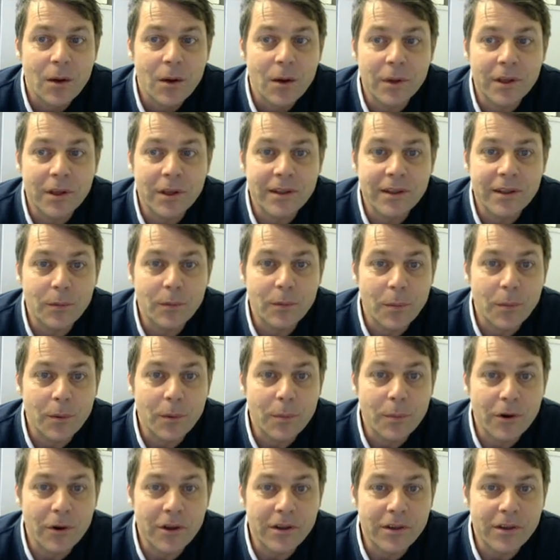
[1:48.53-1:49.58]
You can see when
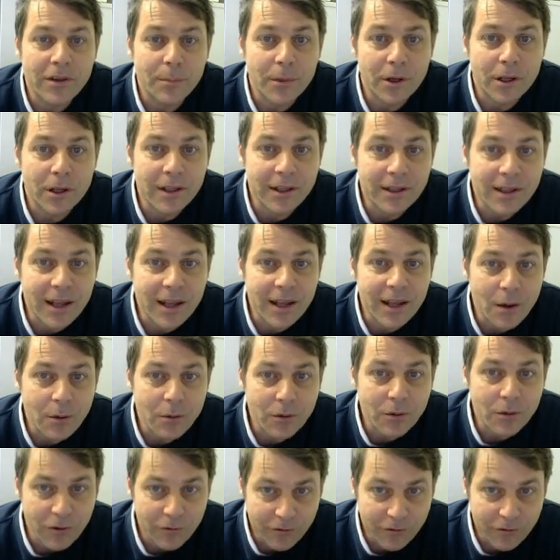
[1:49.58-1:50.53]
we press the button down,